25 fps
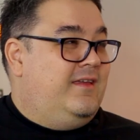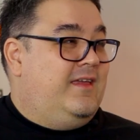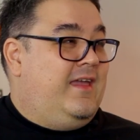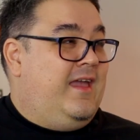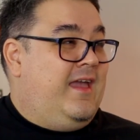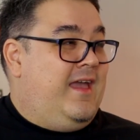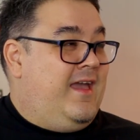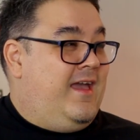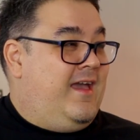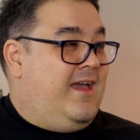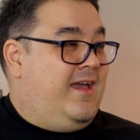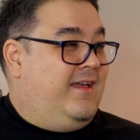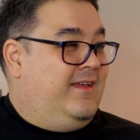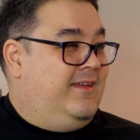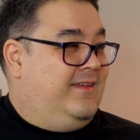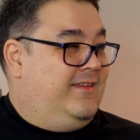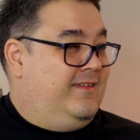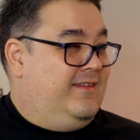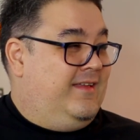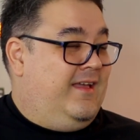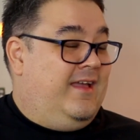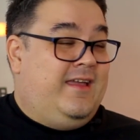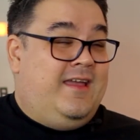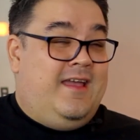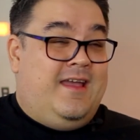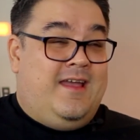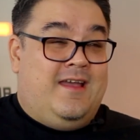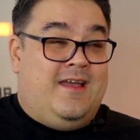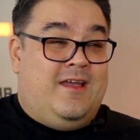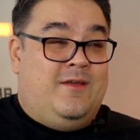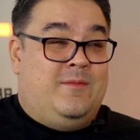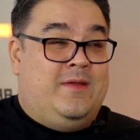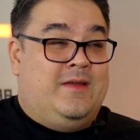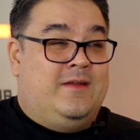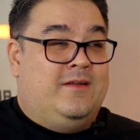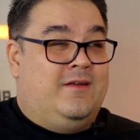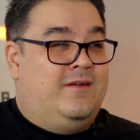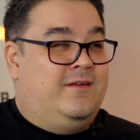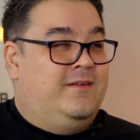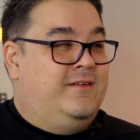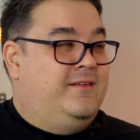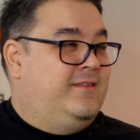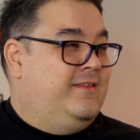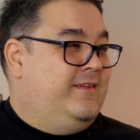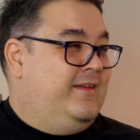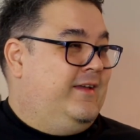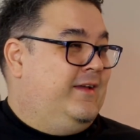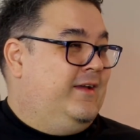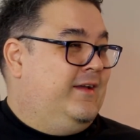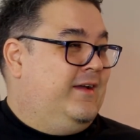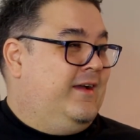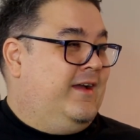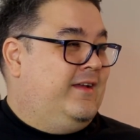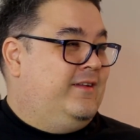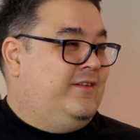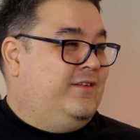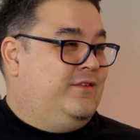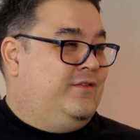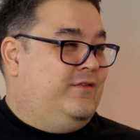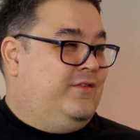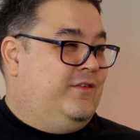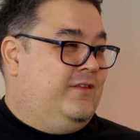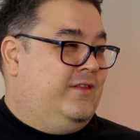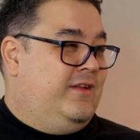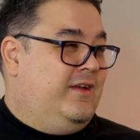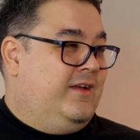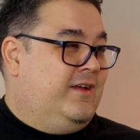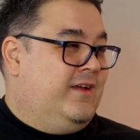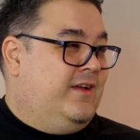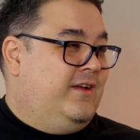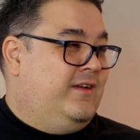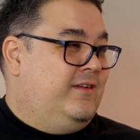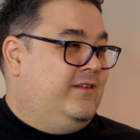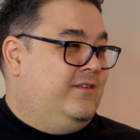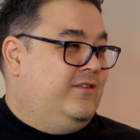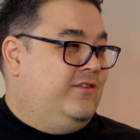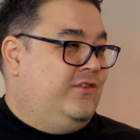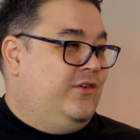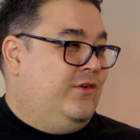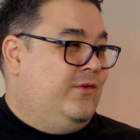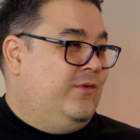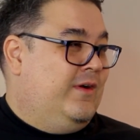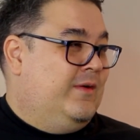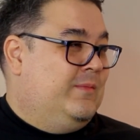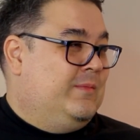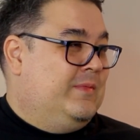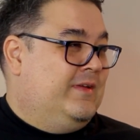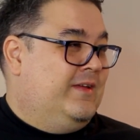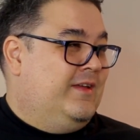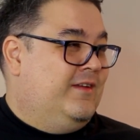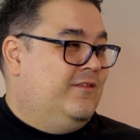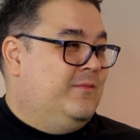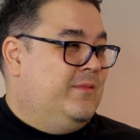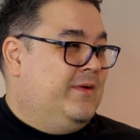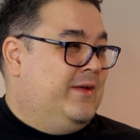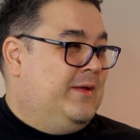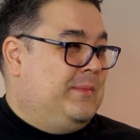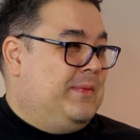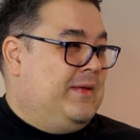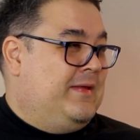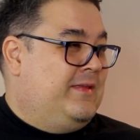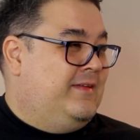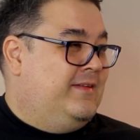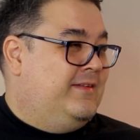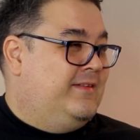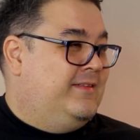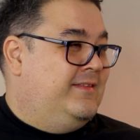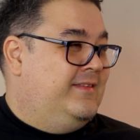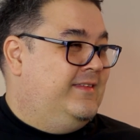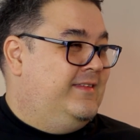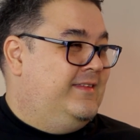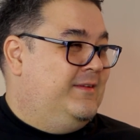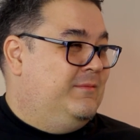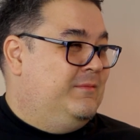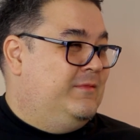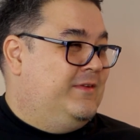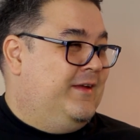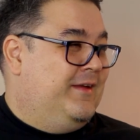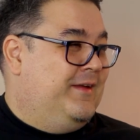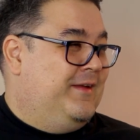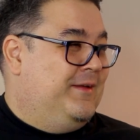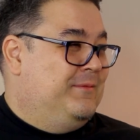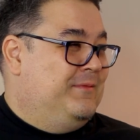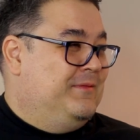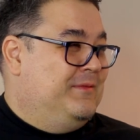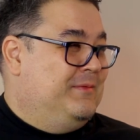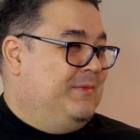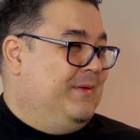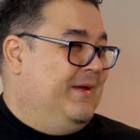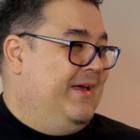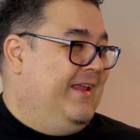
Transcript: Yeah. I mean, honestly, I just feel like I show up and give my opinions sometimes.